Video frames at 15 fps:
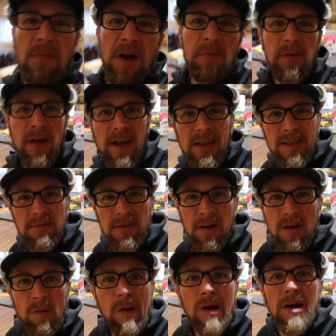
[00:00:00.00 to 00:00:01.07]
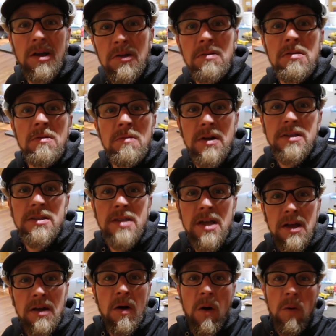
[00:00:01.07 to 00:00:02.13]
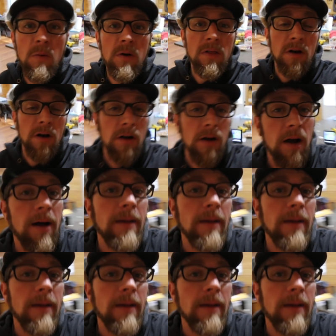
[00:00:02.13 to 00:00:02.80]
You might be asking me, why are you the one staying home with her?